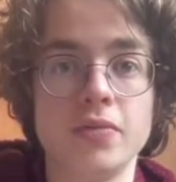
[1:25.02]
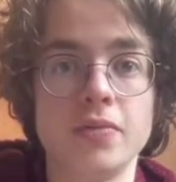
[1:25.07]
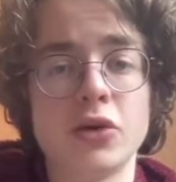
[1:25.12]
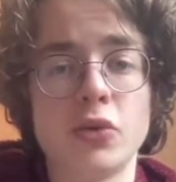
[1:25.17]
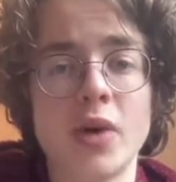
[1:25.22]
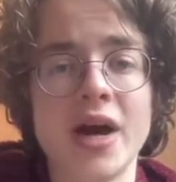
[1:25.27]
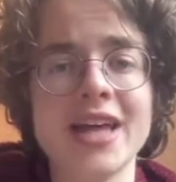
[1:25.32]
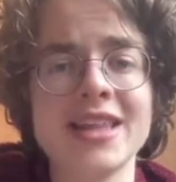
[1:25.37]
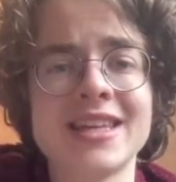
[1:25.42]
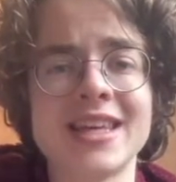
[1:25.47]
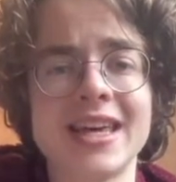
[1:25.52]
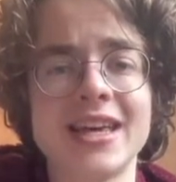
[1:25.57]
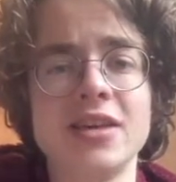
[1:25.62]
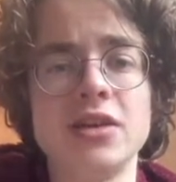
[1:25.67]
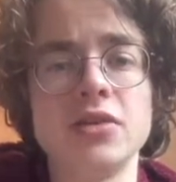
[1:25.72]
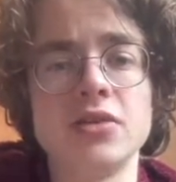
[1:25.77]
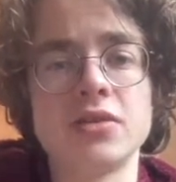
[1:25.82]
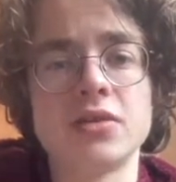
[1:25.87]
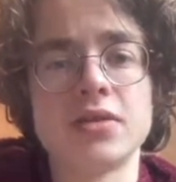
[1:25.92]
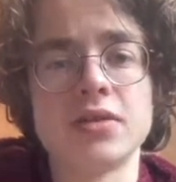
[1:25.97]
The white king
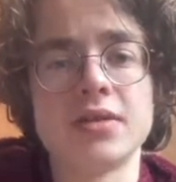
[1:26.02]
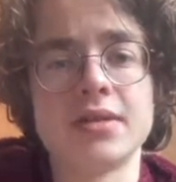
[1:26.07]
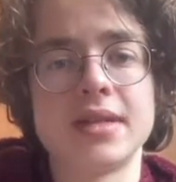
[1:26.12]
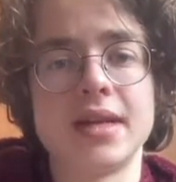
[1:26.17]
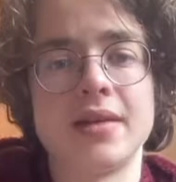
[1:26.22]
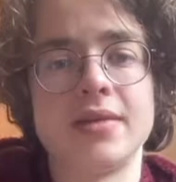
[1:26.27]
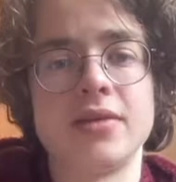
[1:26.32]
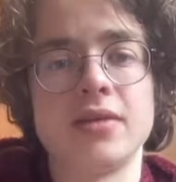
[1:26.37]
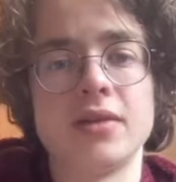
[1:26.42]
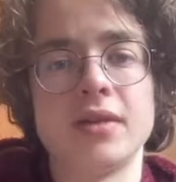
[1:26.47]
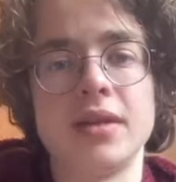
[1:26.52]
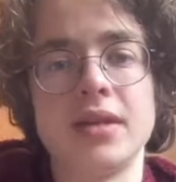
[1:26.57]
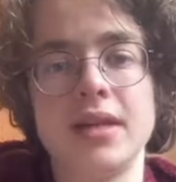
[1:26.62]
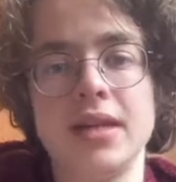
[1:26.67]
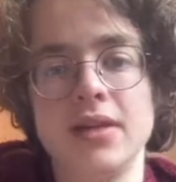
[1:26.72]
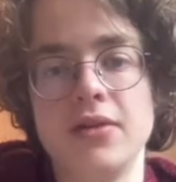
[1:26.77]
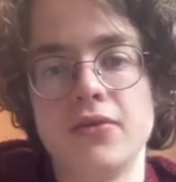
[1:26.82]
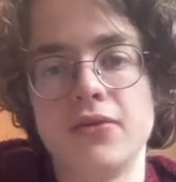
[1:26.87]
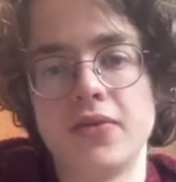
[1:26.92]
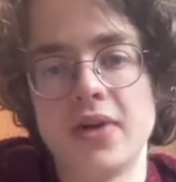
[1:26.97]
used to stand on the
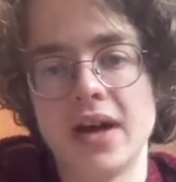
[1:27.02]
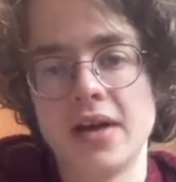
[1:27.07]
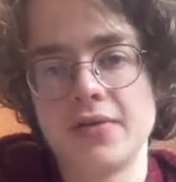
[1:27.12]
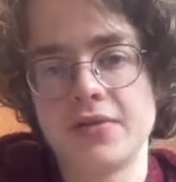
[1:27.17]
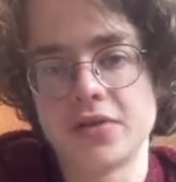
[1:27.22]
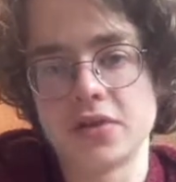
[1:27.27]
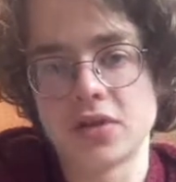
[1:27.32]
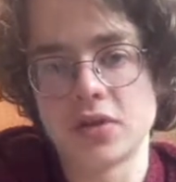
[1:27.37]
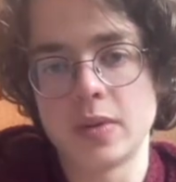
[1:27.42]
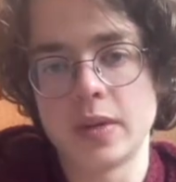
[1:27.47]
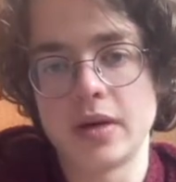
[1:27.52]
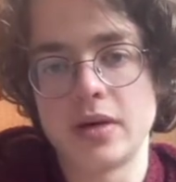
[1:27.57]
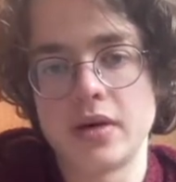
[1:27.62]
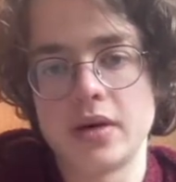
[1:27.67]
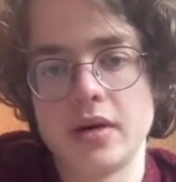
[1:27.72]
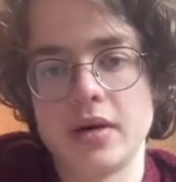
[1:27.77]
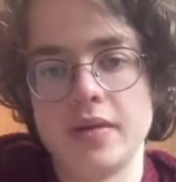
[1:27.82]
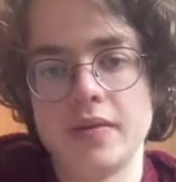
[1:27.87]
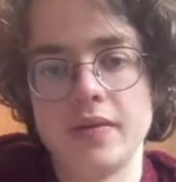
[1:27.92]
d5 square.